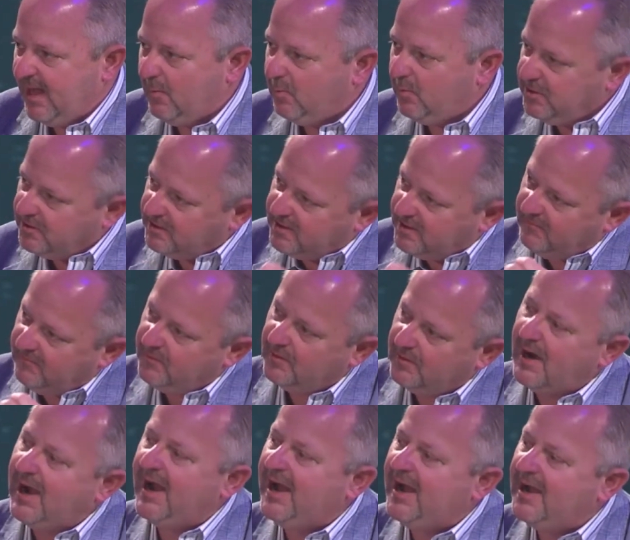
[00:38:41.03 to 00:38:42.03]
And when you give
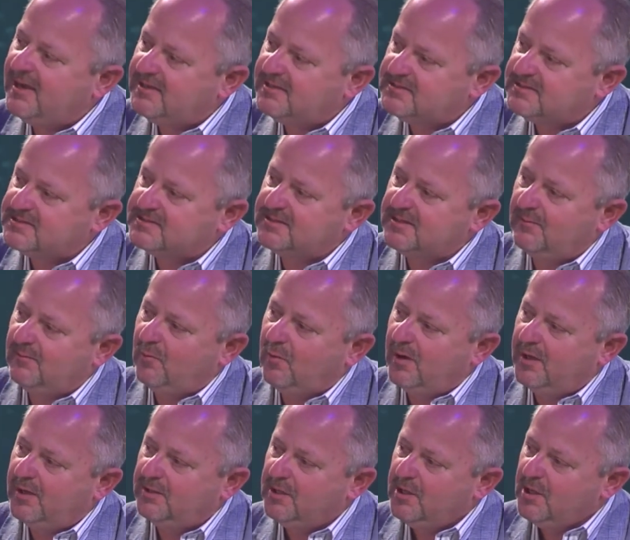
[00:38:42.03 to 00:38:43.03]
your eyes to
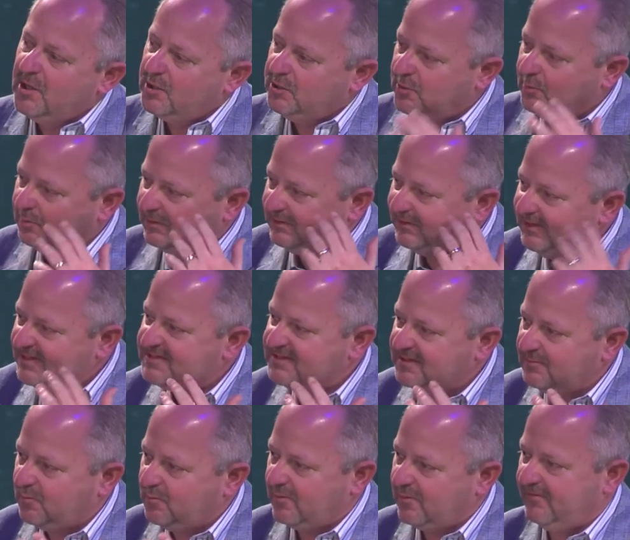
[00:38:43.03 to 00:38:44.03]
someone, you
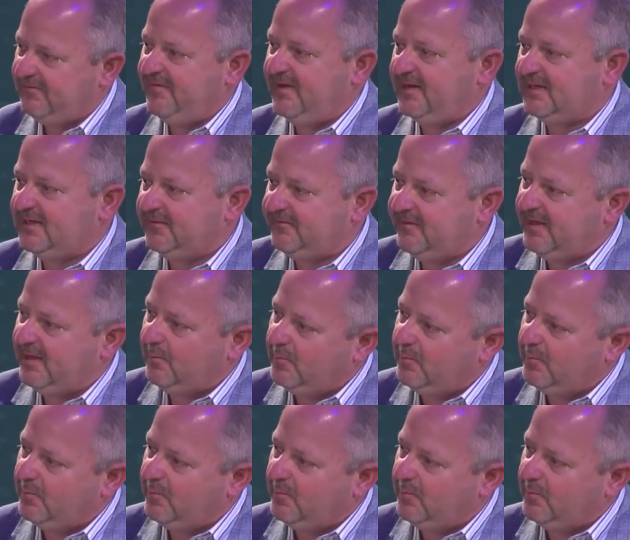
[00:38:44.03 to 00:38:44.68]
listen more effectively.